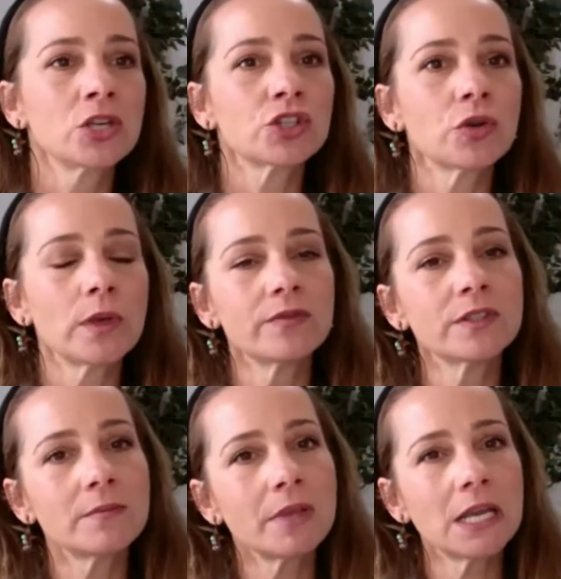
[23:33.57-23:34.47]
So if
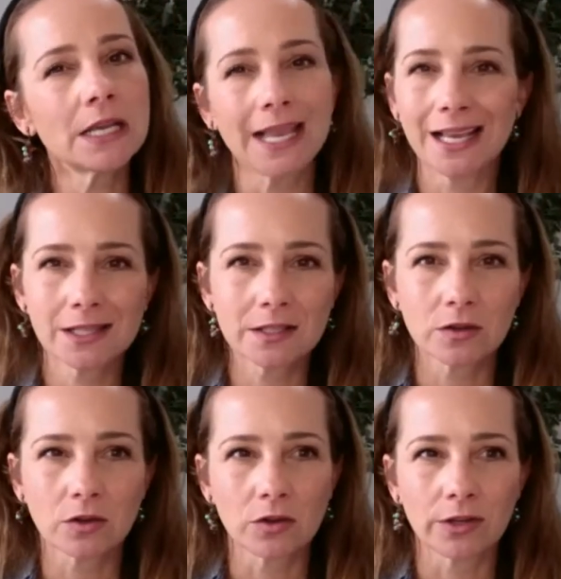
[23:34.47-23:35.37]
somebody
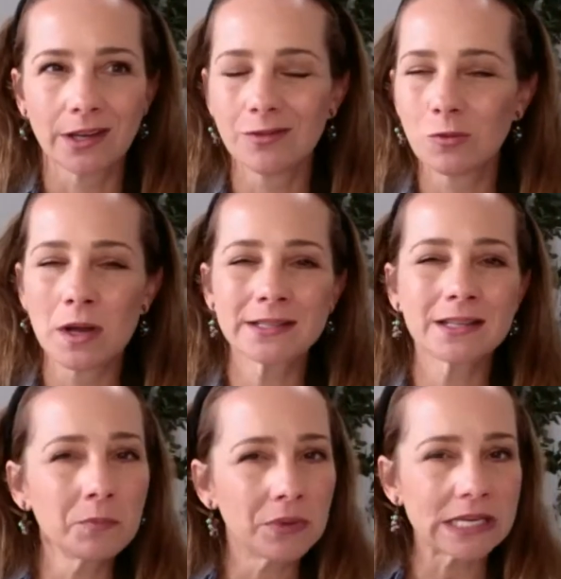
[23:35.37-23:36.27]
canceled, it
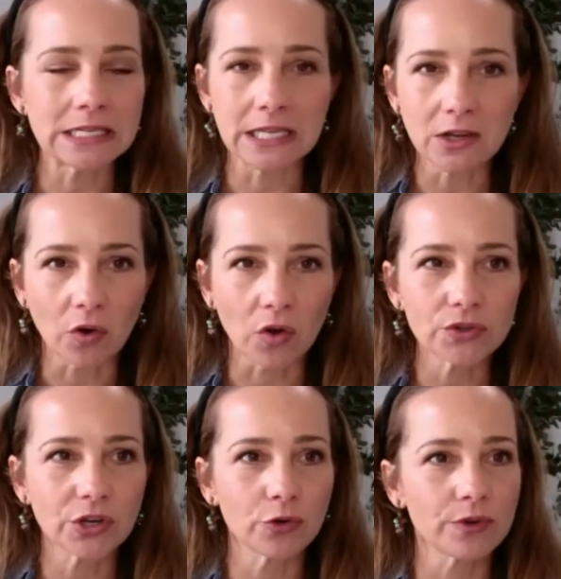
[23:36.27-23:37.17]
wasn't a big
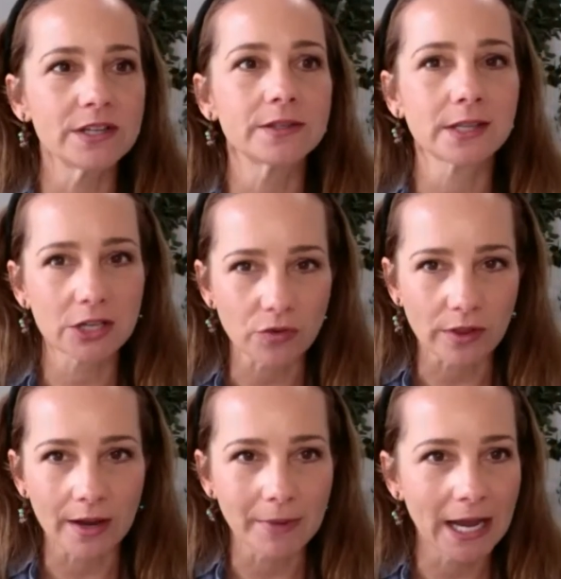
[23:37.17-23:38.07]
deal to reschedule them.